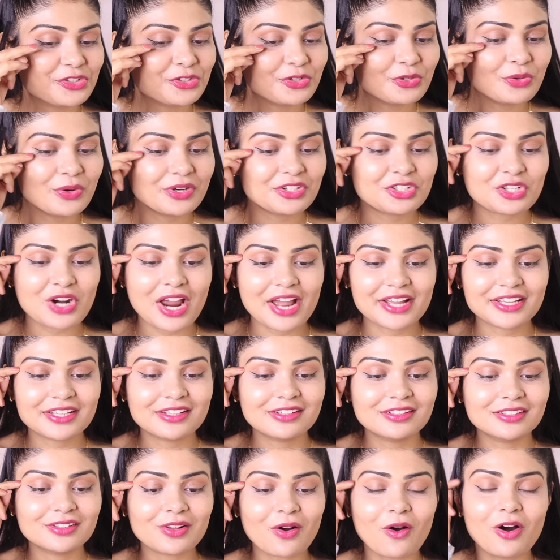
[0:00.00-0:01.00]
drew a
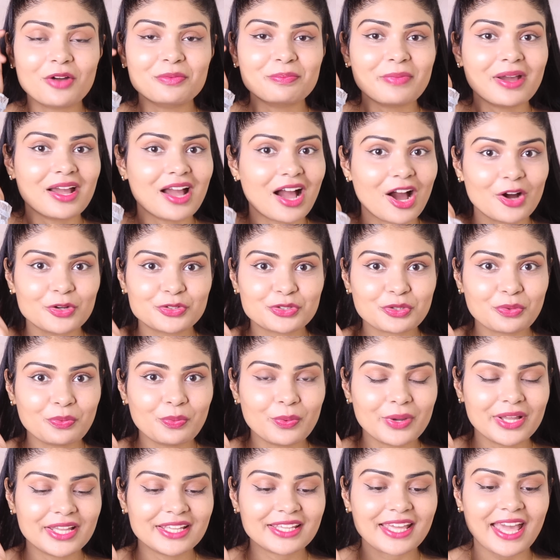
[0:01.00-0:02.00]
triangle on my outer
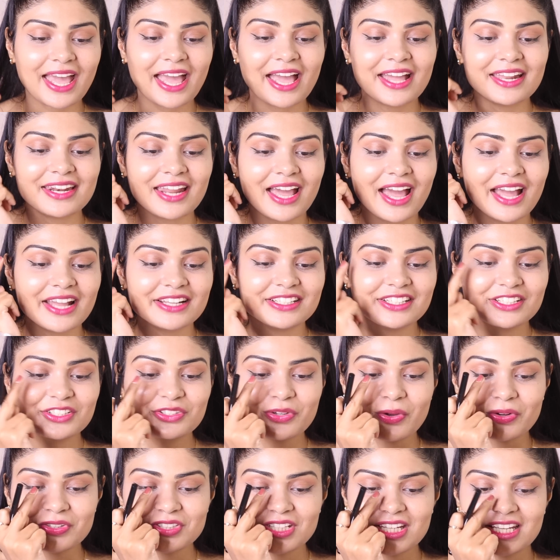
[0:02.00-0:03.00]
wing and I did
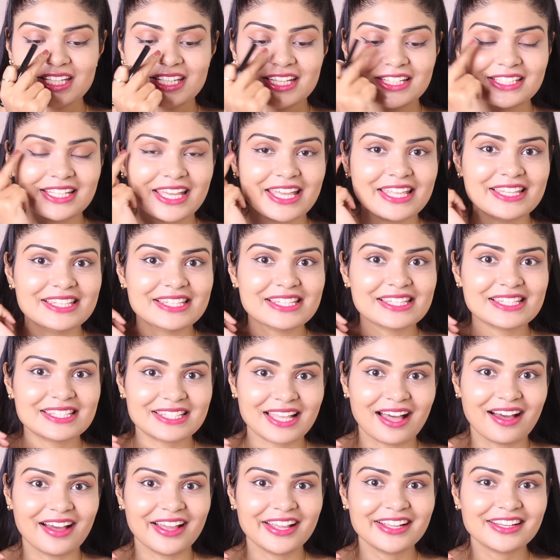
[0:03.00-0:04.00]
not take it
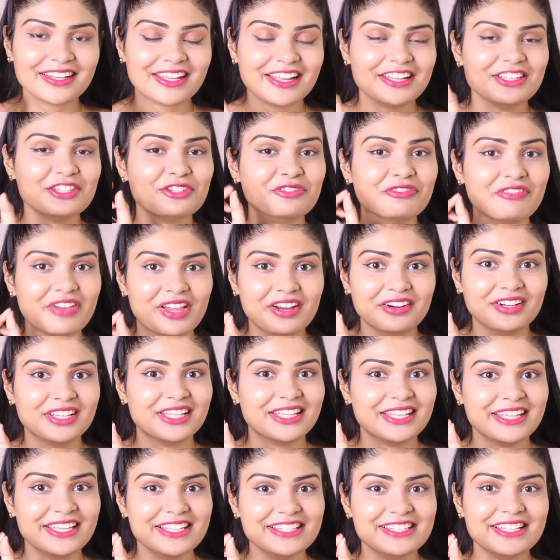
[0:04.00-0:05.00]
inside. It's
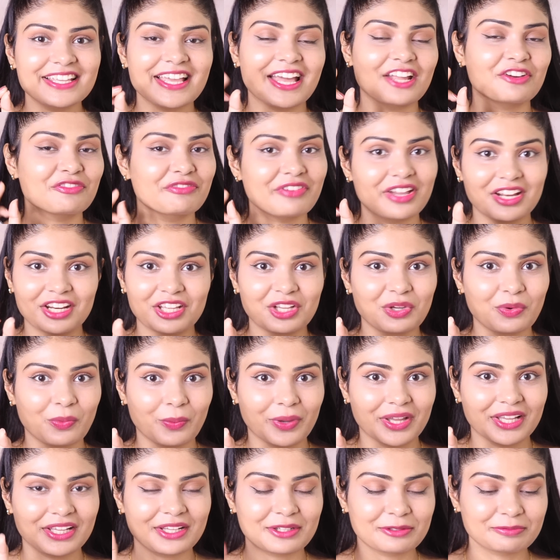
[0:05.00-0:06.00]
very easy and very
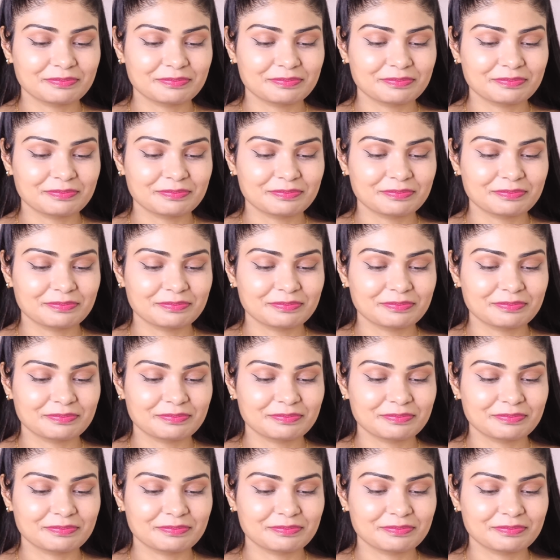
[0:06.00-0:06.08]
quick.